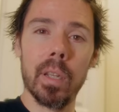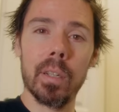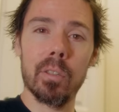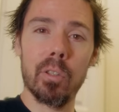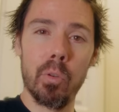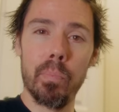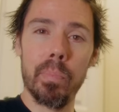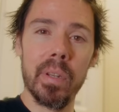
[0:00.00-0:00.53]

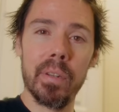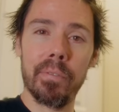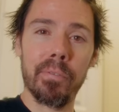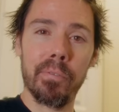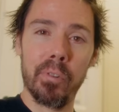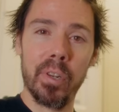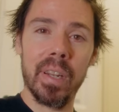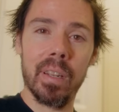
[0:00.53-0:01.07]
like, don't be a
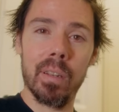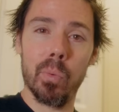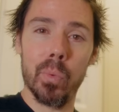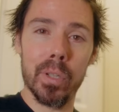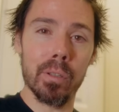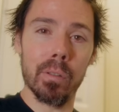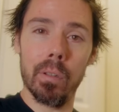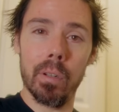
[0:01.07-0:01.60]
freak
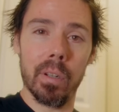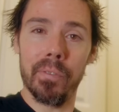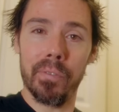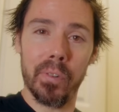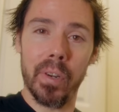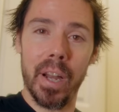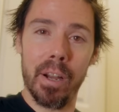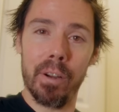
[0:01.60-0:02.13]
when you're looking
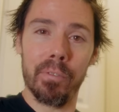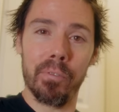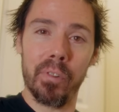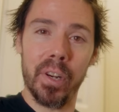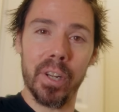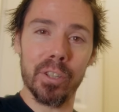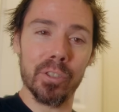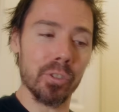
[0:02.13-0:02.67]
for air
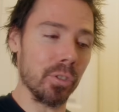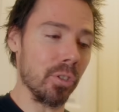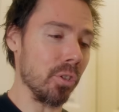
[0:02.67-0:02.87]
fryers.